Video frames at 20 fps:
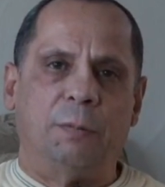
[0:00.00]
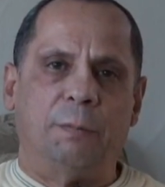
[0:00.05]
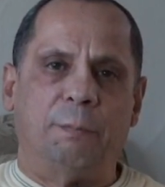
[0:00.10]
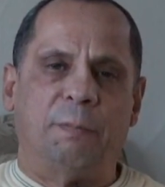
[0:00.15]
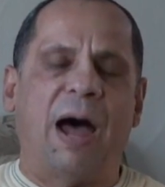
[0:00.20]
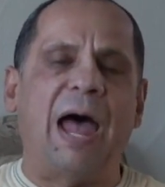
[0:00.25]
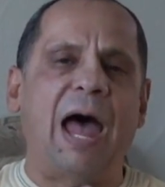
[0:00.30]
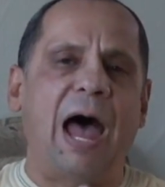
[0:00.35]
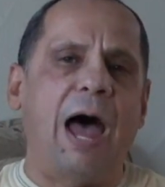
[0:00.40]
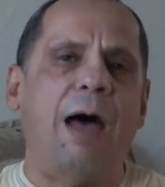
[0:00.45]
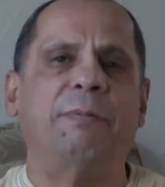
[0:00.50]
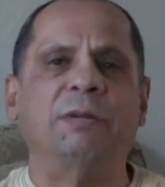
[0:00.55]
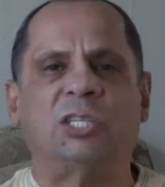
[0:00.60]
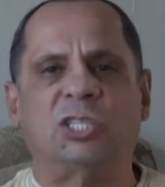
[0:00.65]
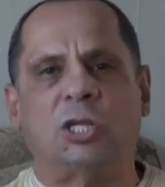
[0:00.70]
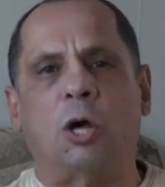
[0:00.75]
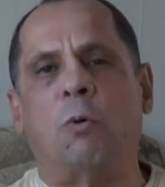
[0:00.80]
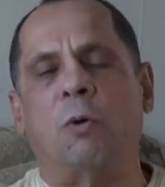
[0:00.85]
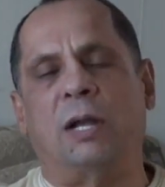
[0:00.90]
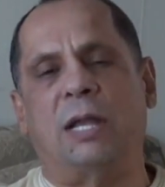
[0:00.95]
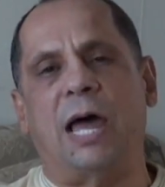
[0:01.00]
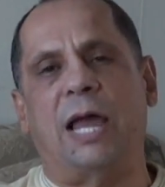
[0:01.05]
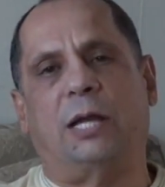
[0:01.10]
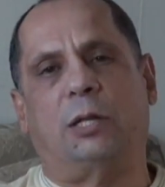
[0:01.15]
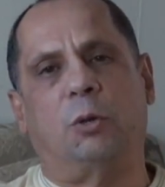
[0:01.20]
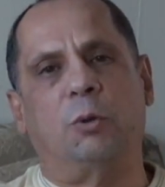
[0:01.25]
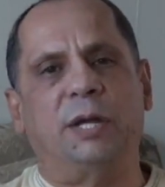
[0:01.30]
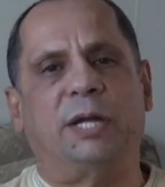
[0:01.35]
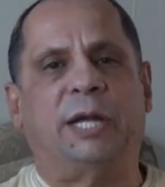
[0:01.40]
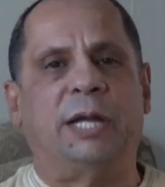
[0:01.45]
by having someone
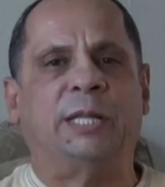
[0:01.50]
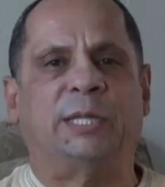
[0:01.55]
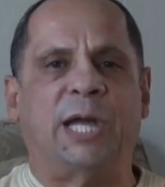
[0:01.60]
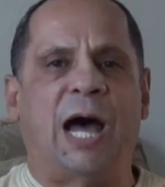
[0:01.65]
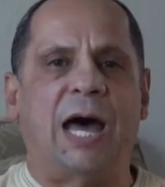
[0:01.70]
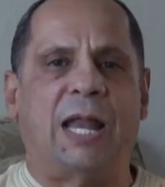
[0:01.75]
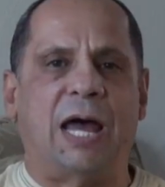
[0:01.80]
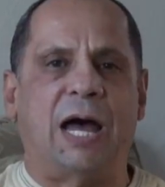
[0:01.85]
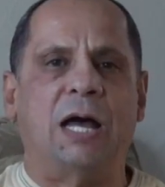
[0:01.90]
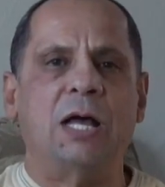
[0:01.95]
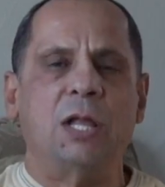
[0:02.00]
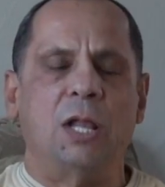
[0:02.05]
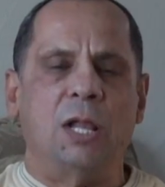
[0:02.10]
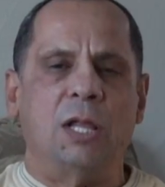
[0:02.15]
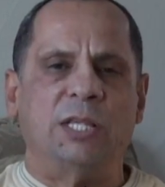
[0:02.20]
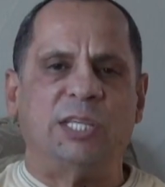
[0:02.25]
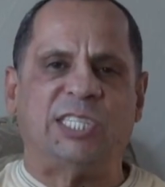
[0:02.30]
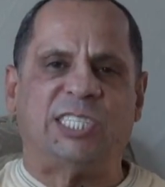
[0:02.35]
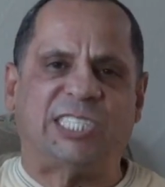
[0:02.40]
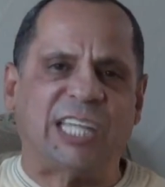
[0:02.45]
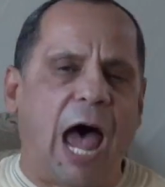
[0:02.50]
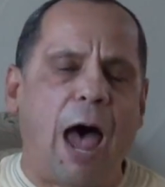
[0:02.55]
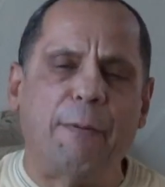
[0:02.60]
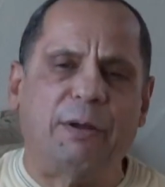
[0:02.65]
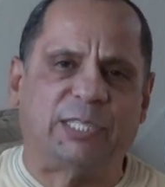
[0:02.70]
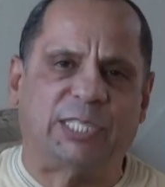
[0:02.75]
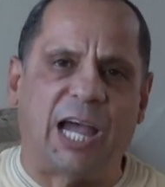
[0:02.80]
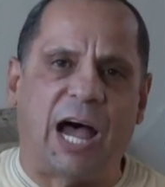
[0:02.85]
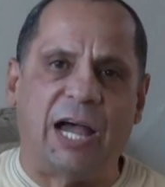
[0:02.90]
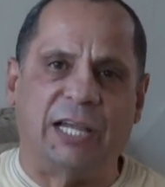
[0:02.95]
like Luis Quintana
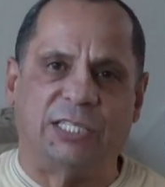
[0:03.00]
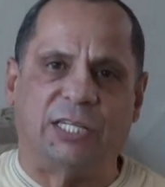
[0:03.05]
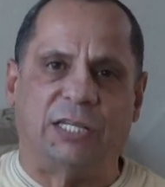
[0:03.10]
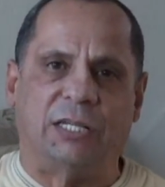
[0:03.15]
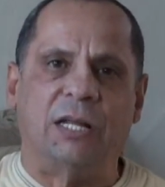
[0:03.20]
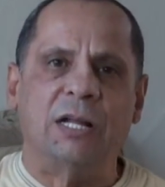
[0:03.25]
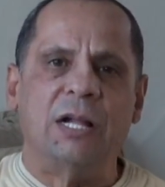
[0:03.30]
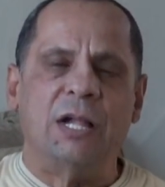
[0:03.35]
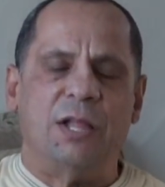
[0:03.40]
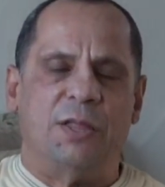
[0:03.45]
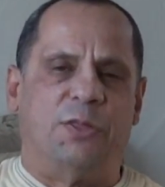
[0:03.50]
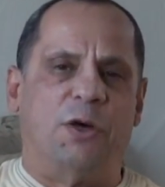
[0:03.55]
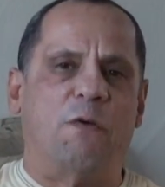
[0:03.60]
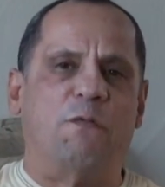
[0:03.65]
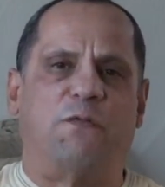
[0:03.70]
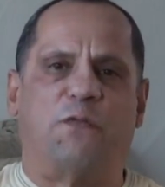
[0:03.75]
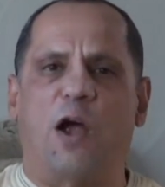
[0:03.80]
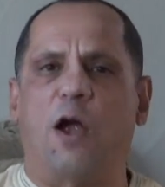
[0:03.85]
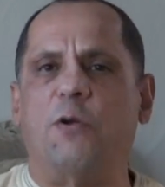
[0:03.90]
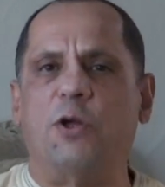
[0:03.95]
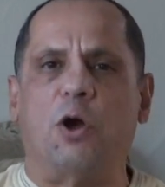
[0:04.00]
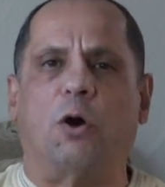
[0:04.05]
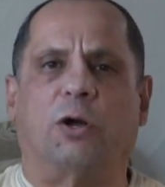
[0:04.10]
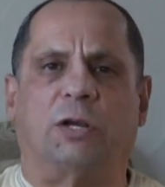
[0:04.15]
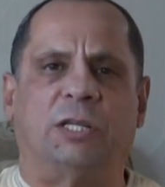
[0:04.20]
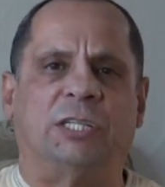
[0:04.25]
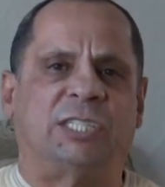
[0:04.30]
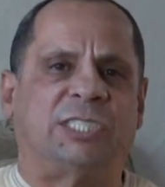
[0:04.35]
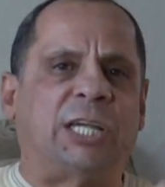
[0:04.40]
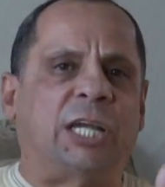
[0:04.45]
sabotaging the very
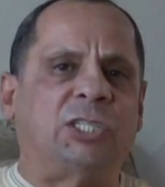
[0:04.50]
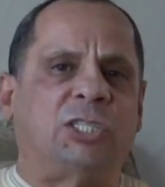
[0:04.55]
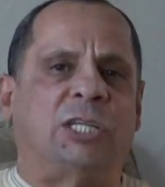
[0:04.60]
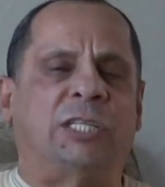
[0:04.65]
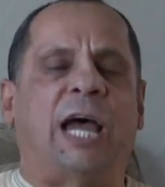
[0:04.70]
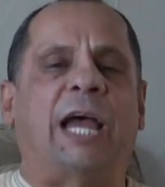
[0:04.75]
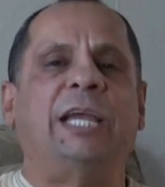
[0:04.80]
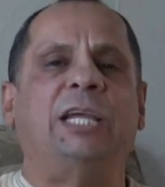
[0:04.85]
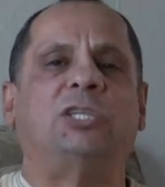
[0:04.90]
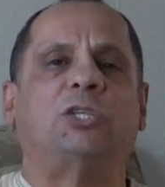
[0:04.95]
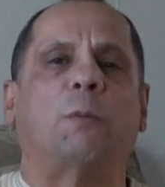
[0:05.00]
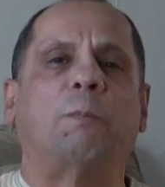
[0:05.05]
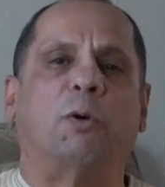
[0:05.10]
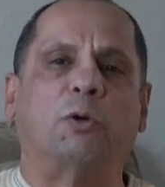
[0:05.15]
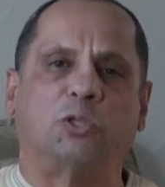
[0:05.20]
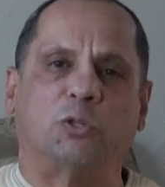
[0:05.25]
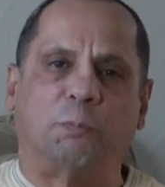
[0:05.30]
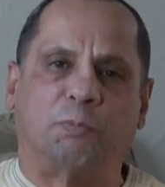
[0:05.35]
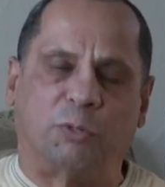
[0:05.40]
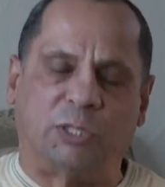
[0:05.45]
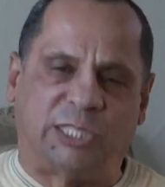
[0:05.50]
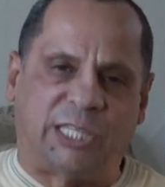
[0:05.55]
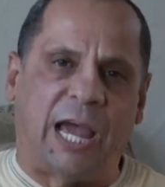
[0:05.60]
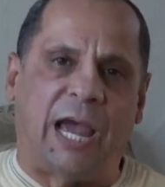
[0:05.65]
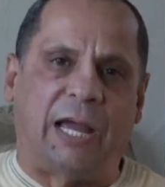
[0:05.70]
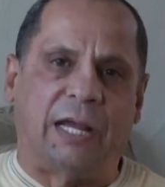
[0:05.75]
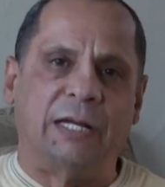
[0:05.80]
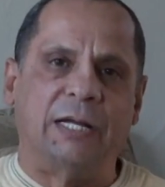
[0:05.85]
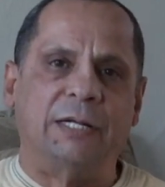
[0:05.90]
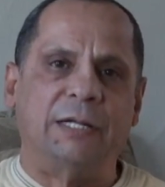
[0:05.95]
organization that he's supposed to
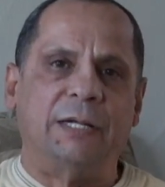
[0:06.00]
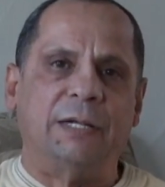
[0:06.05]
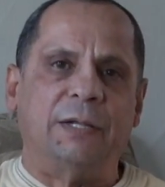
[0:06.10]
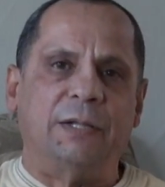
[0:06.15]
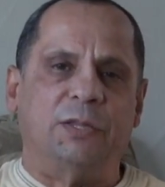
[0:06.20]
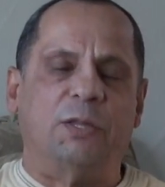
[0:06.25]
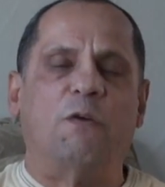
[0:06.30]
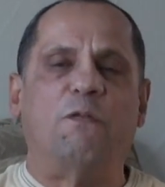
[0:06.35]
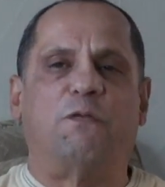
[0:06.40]
protect? The